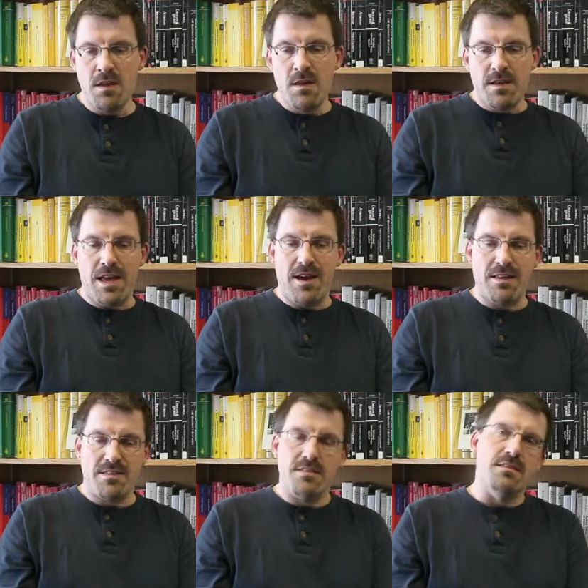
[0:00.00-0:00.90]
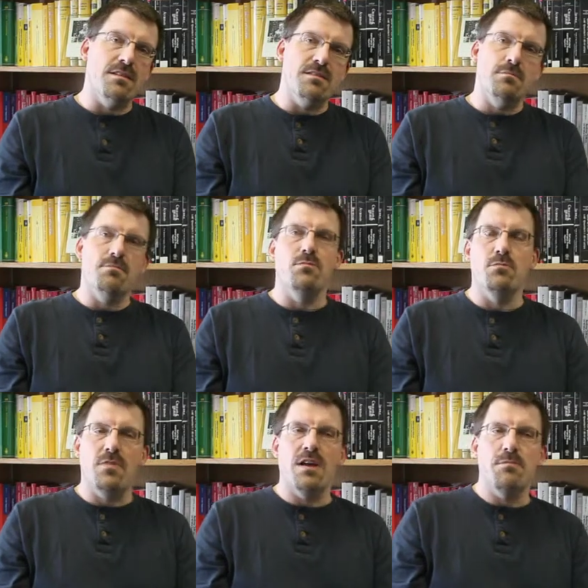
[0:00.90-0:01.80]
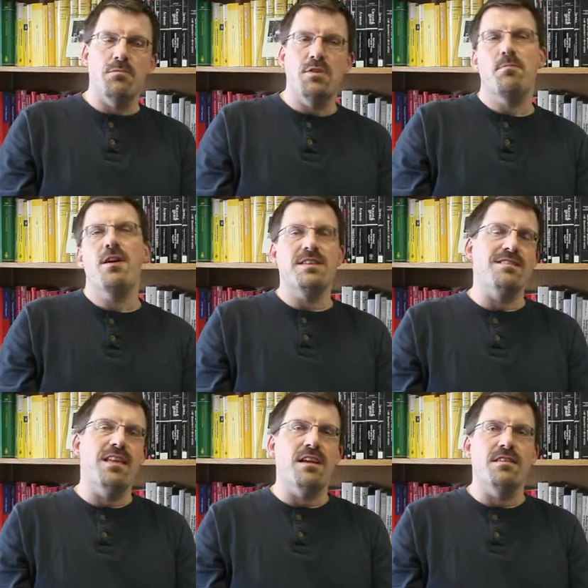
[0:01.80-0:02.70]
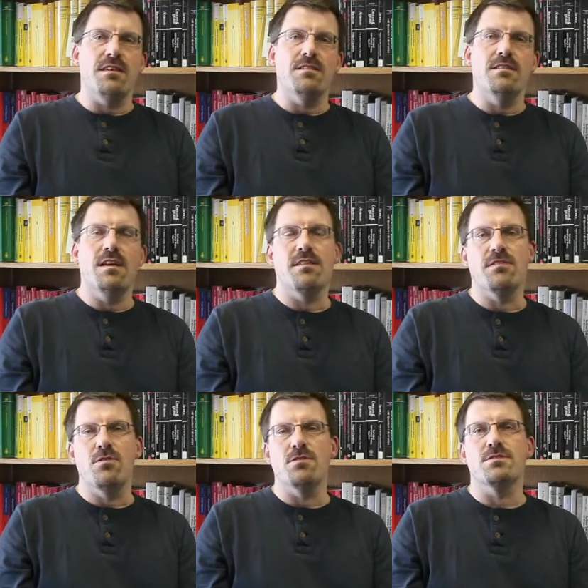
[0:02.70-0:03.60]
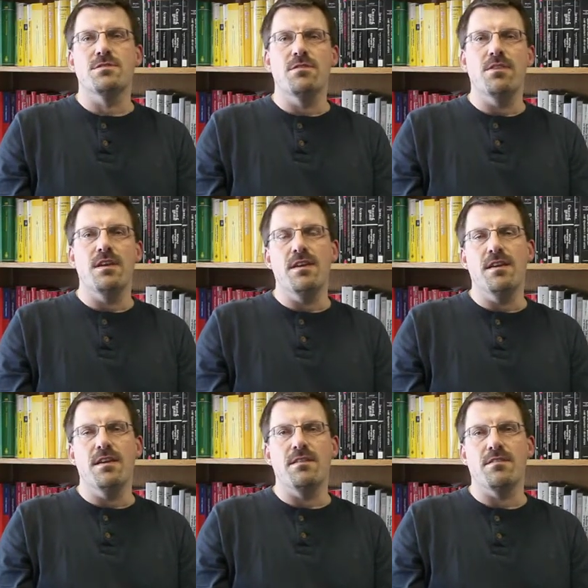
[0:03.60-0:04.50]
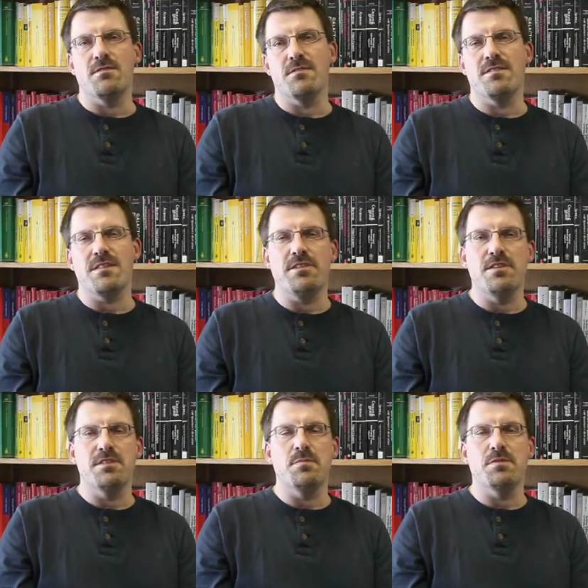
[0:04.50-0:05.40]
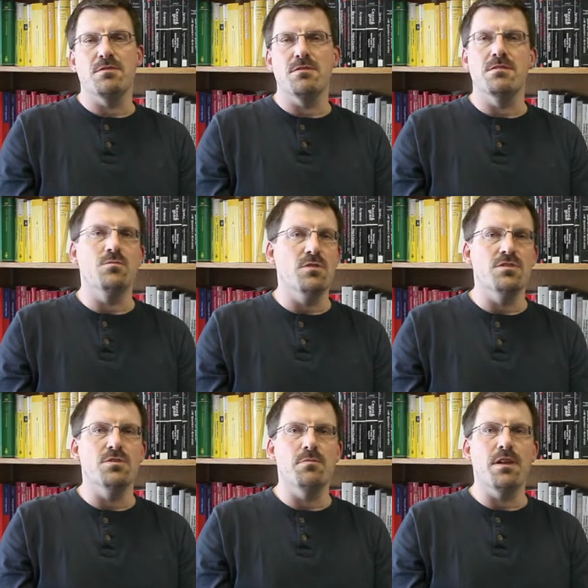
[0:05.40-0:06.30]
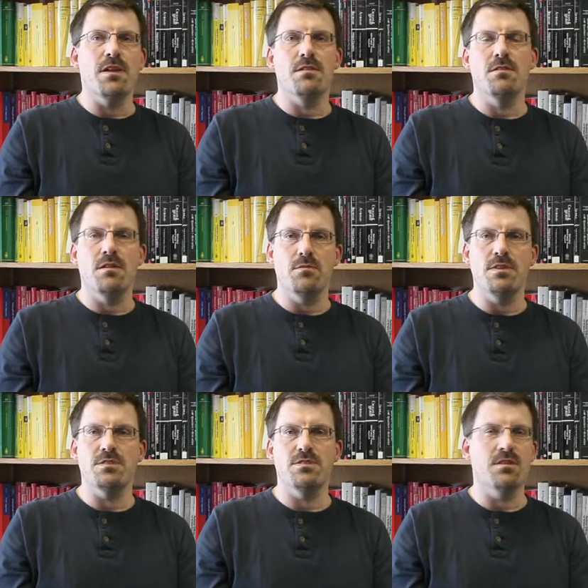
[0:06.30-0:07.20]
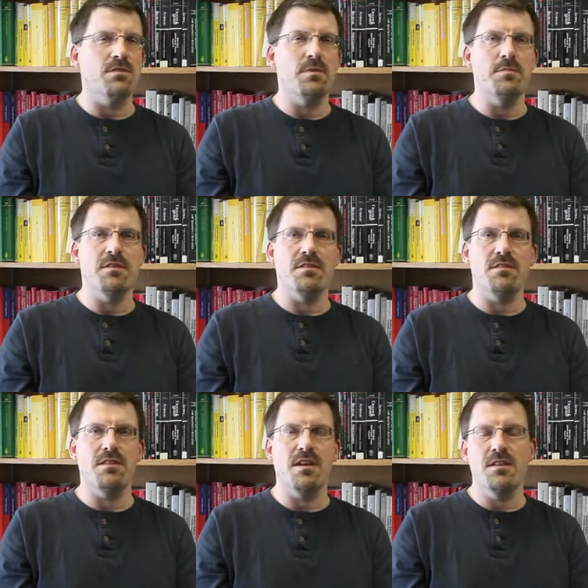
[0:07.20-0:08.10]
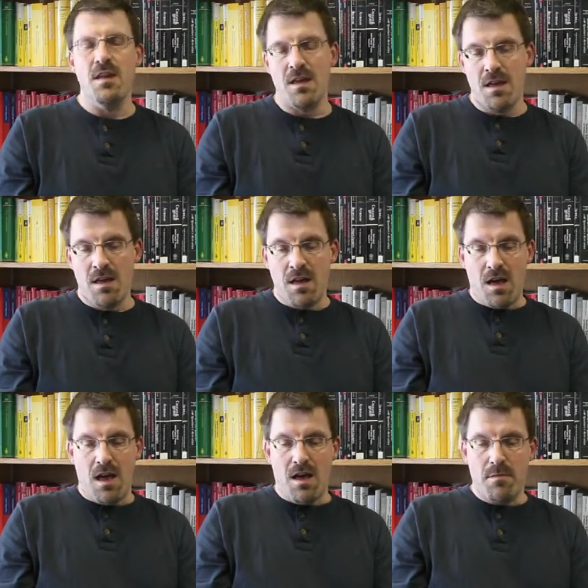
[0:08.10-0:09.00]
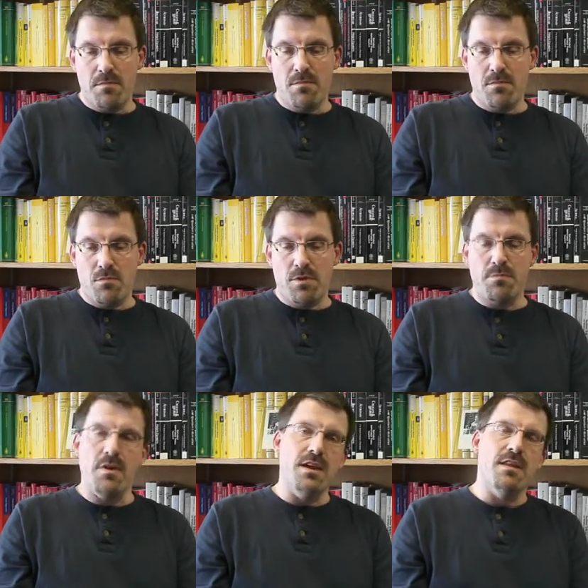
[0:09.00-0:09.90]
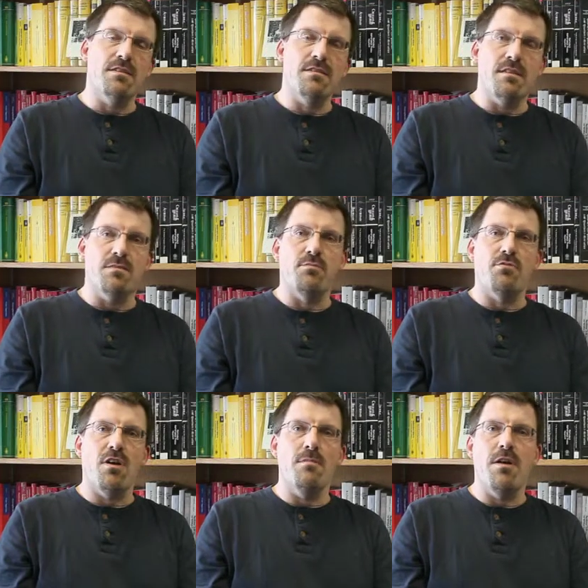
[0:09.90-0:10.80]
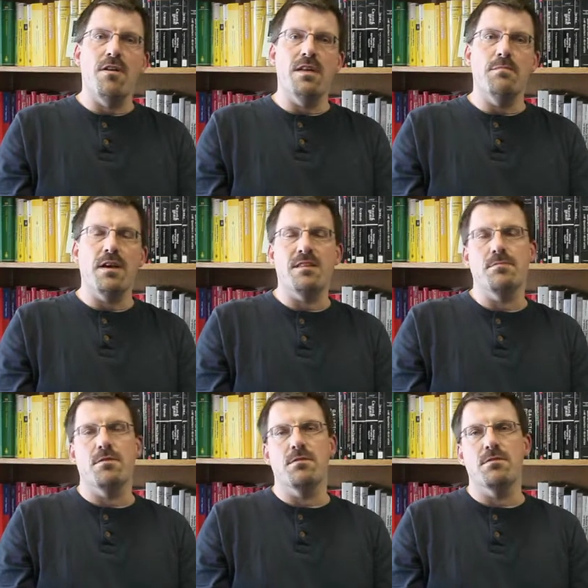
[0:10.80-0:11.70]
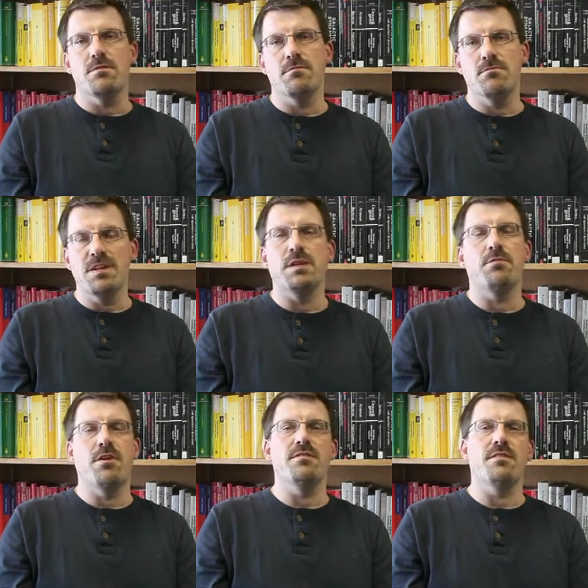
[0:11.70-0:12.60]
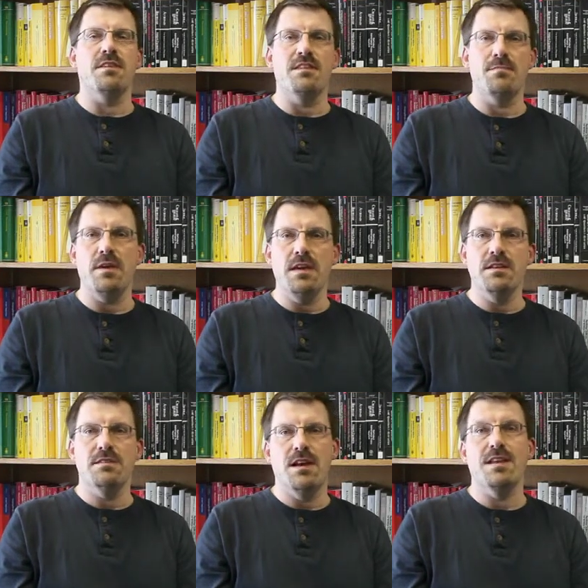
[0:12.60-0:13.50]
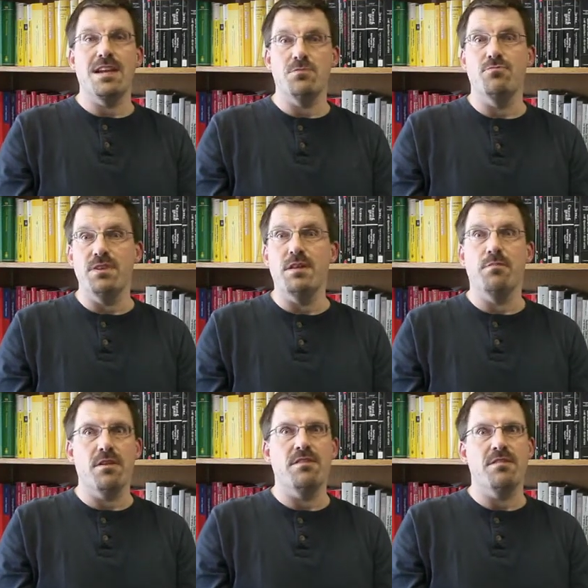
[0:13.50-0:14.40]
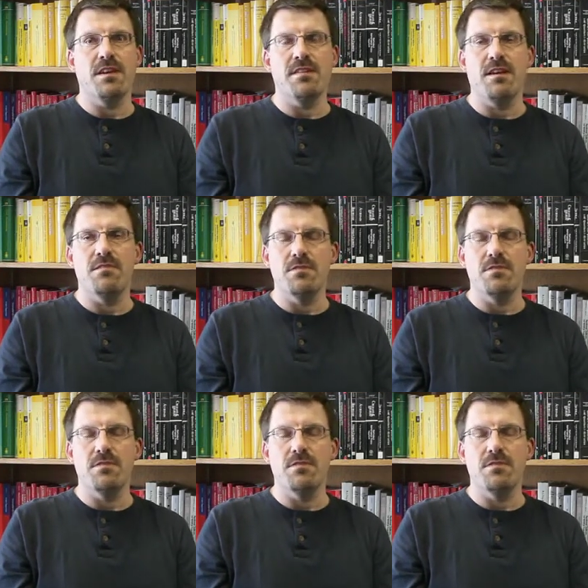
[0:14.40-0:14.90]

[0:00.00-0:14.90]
Now, as with my dyslexia, it's not the sort of stereotypical word jumbling which a lot of people associate. With me, it's primarily based upon reading processing speed and actual reading processing itself.